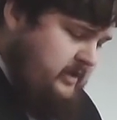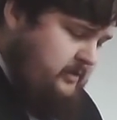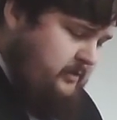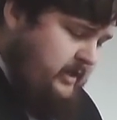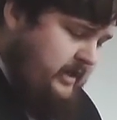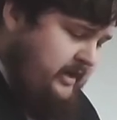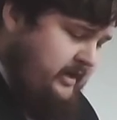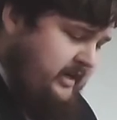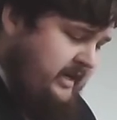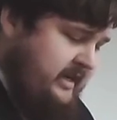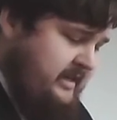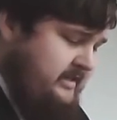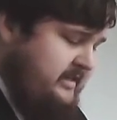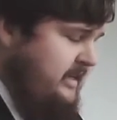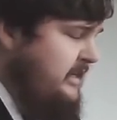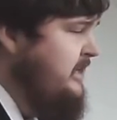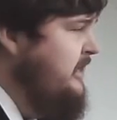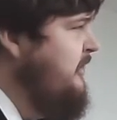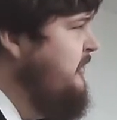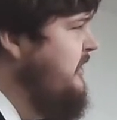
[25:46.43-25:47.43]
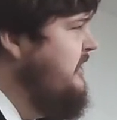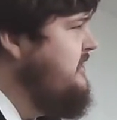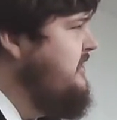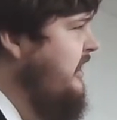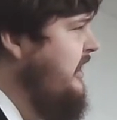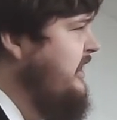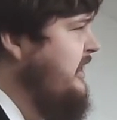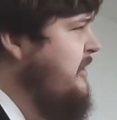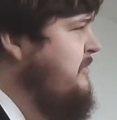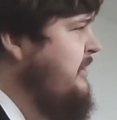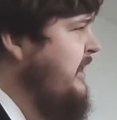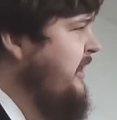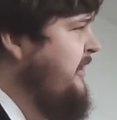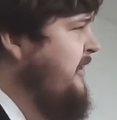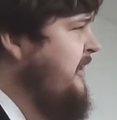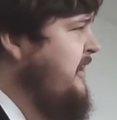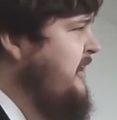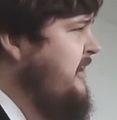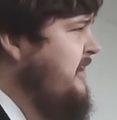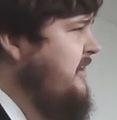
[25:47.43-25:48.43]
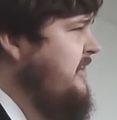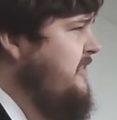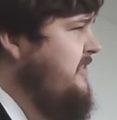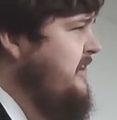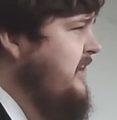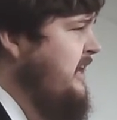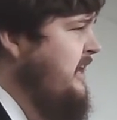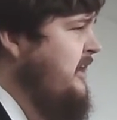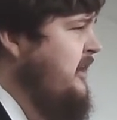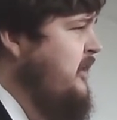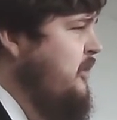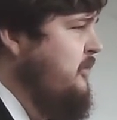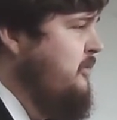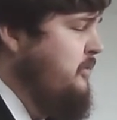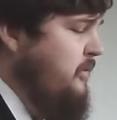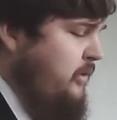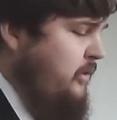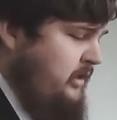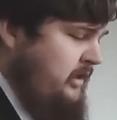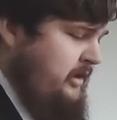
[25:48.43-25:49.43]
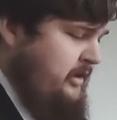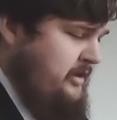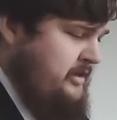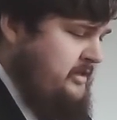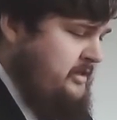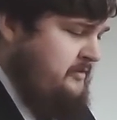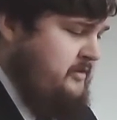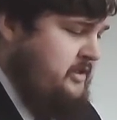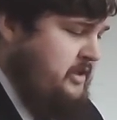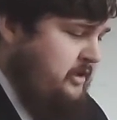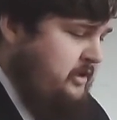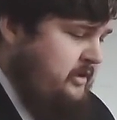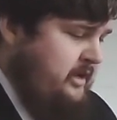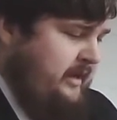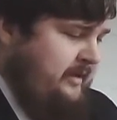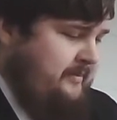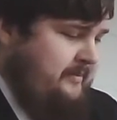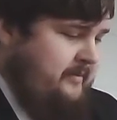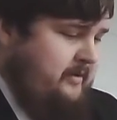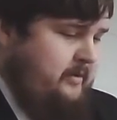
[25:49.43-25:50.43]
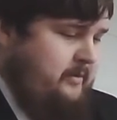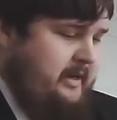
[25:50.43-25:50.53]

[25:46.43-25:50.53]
We could continue and talk about the rulers of Judah.